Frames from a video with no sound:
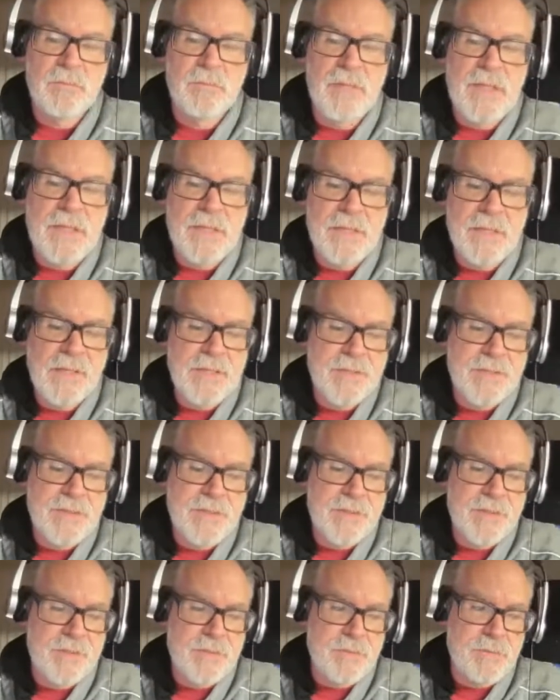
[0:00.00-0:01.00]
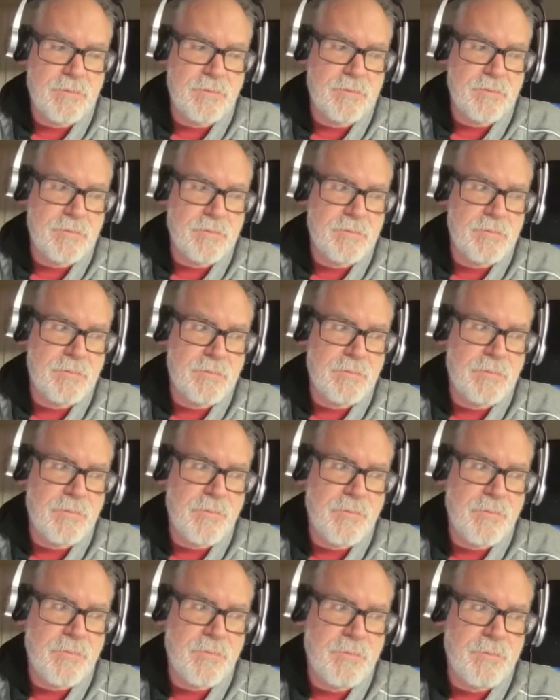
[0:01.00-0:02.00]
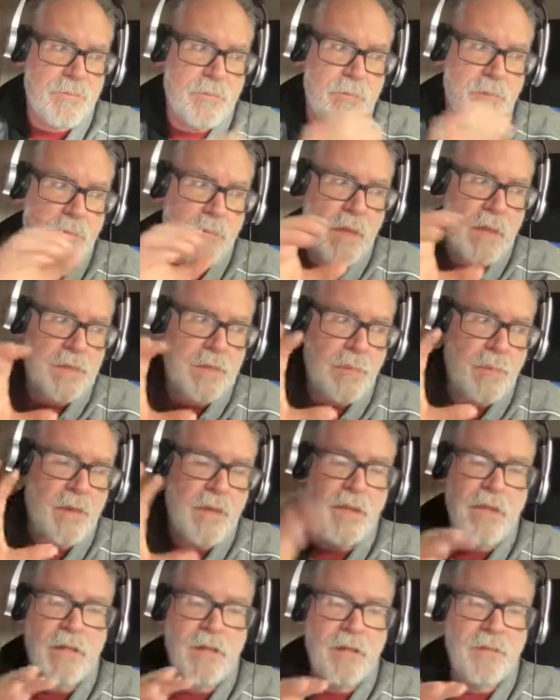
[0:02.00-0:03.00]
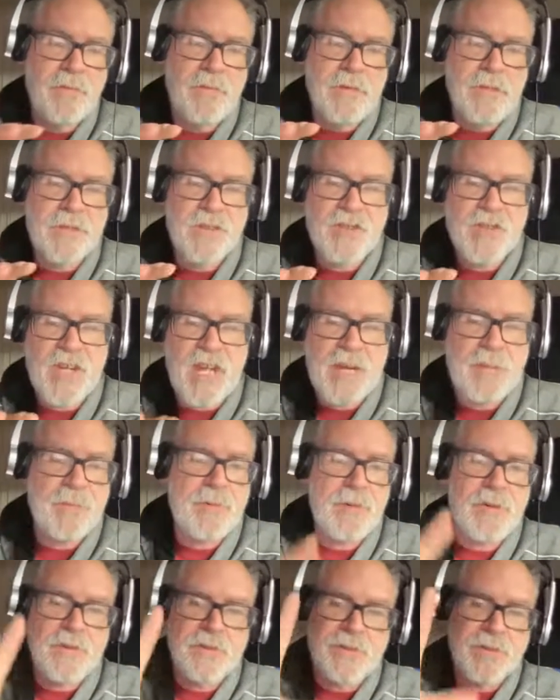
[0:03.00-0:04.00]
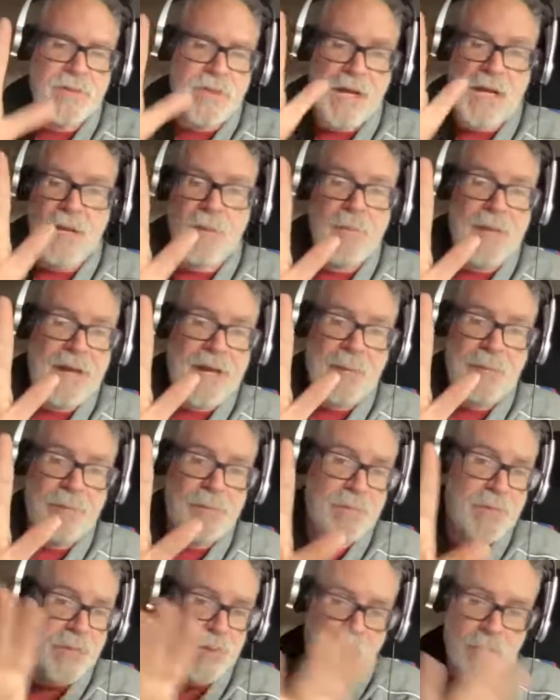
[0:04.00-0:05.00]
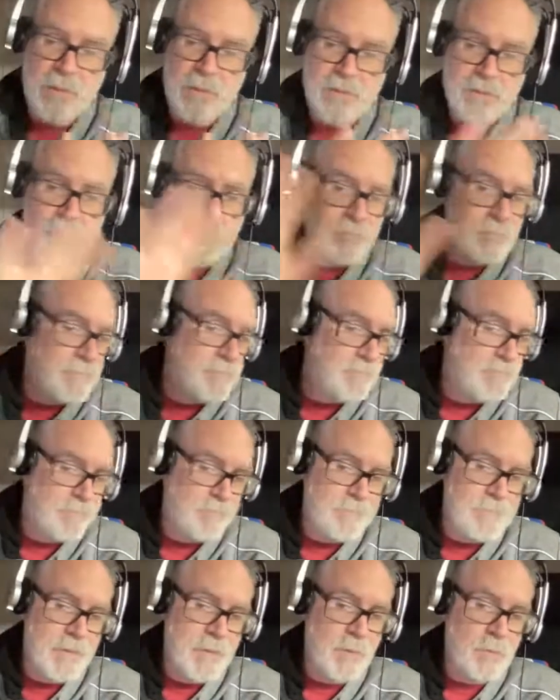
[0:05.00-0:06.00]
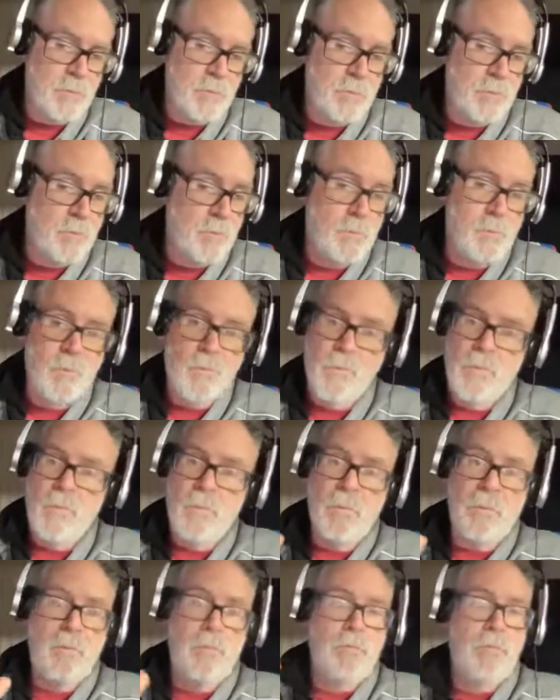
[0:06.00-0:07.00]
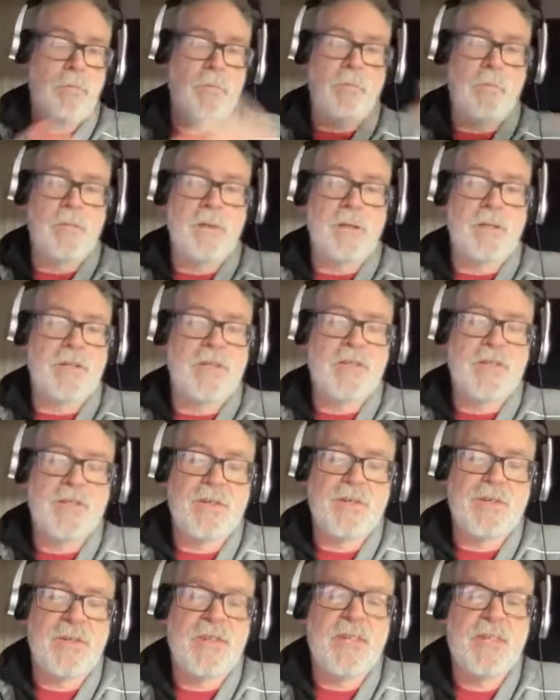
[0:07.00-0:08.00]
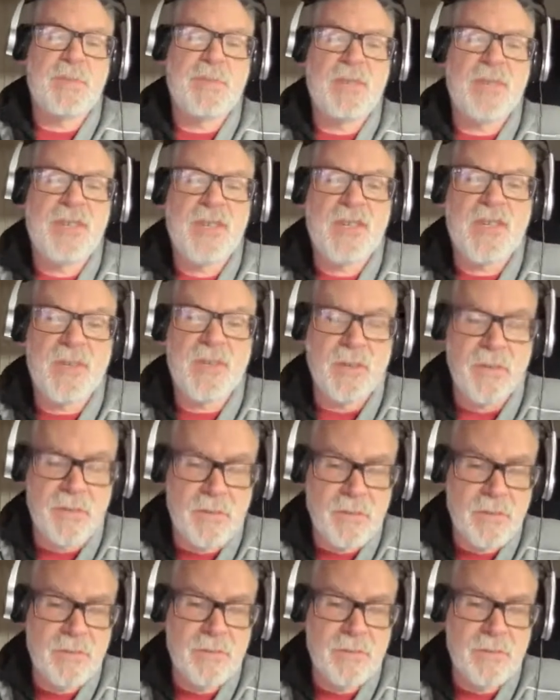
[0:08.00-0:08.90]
it's at the beginning of each chapter, it's got a map showing, here's this position.